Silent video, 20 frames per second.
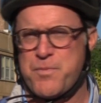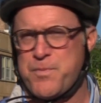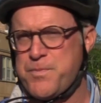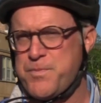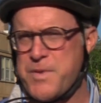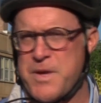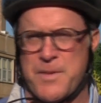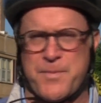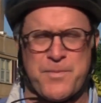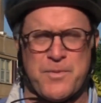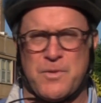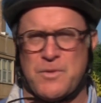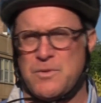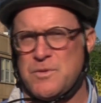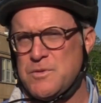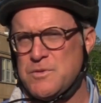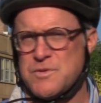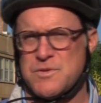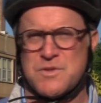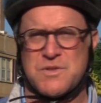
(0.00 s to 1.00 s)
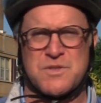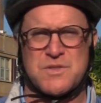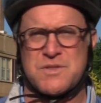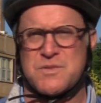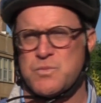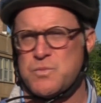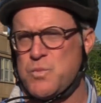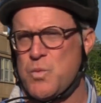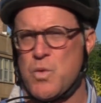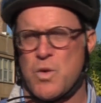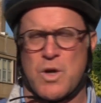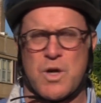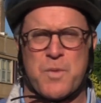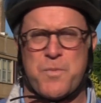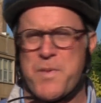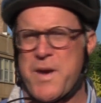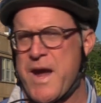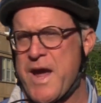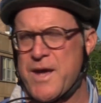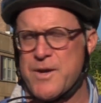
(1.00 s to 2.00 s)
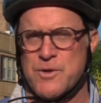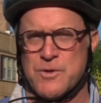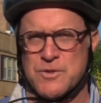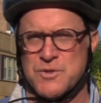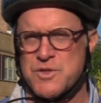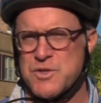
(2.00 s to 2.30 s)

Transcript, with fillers: people's work patterns,